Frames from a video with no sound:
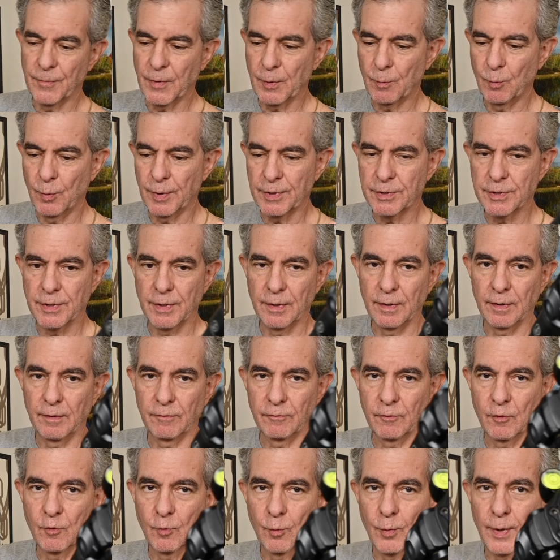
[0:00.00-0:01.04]
which
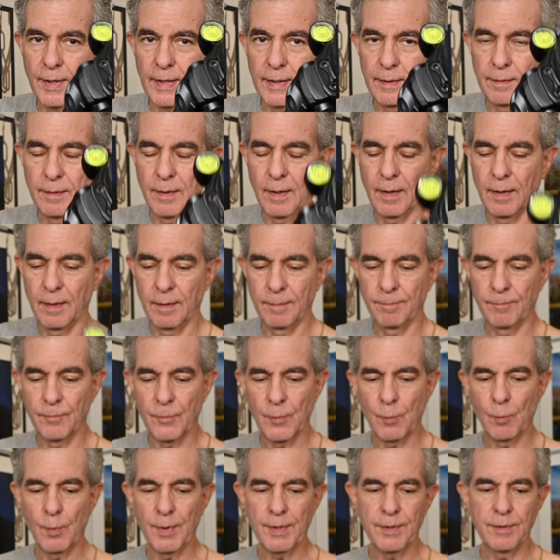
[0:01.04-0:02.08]
is great.
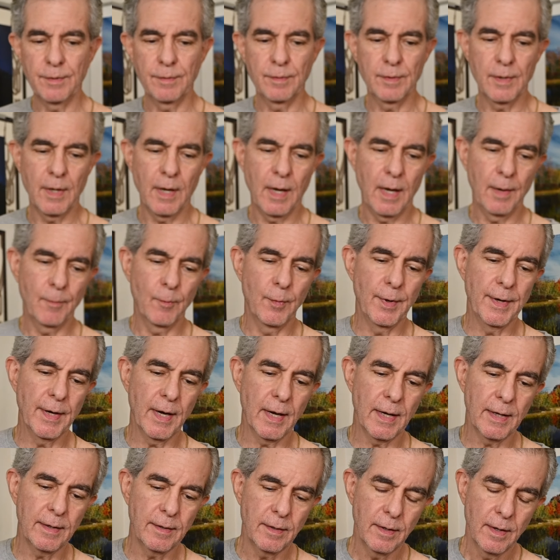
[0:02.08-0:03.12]
When
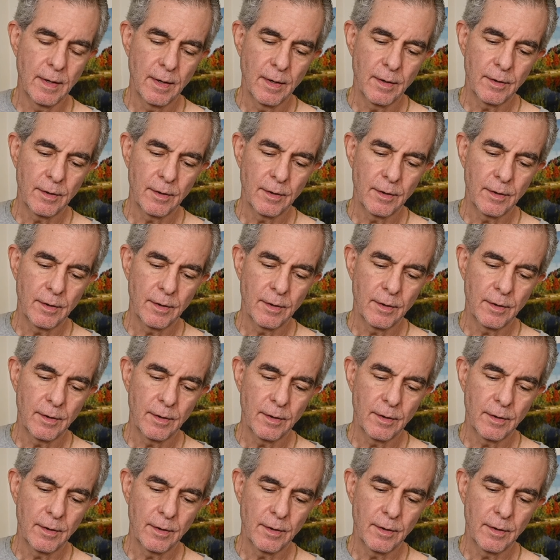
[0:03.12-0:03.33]
I